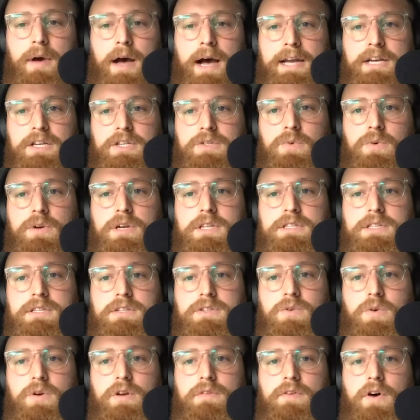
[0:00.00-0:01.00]
I just wanted to
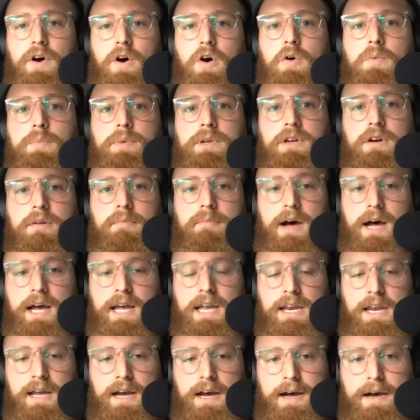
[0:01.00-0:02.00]
sort of open your
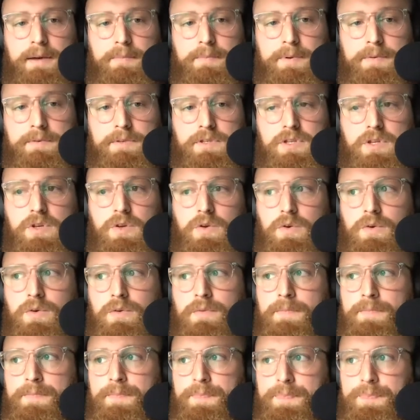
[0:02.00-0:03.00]
mind up
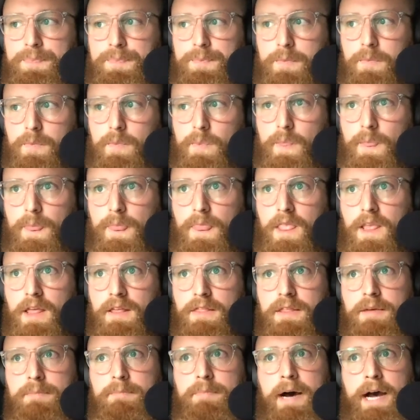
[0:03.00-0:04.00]
to
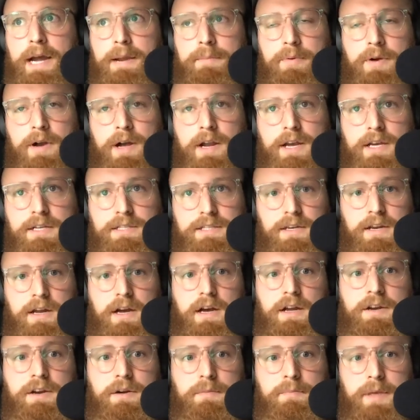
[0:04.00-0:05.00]
the byproducts and
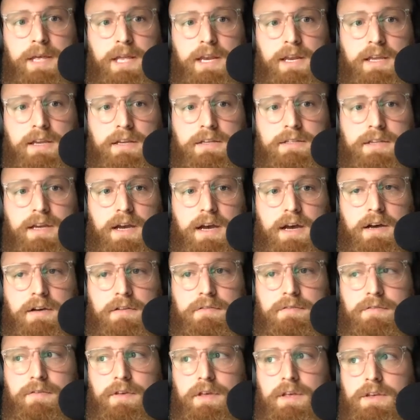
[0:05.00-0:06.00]
underpinnings
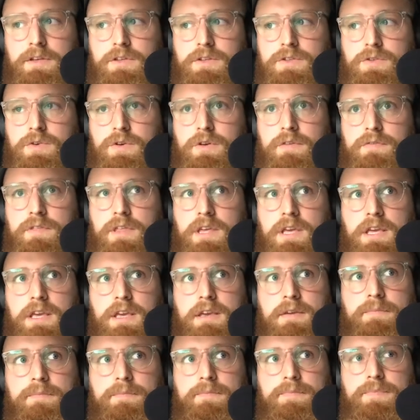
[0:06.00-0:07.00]
of sort of
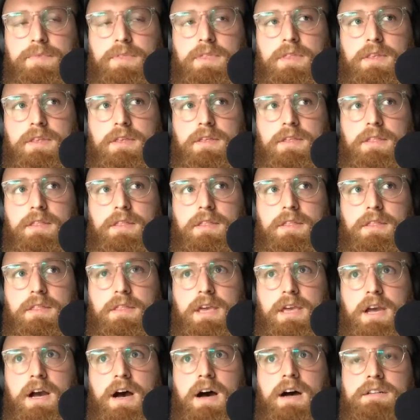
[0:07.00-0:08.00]
the
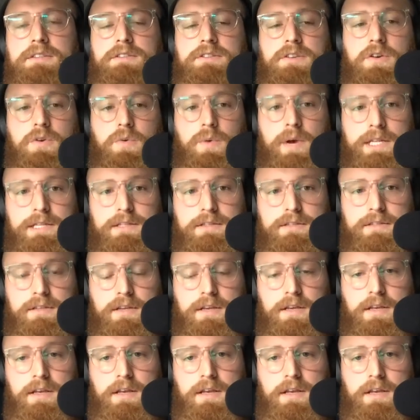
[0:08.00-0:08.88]
consequence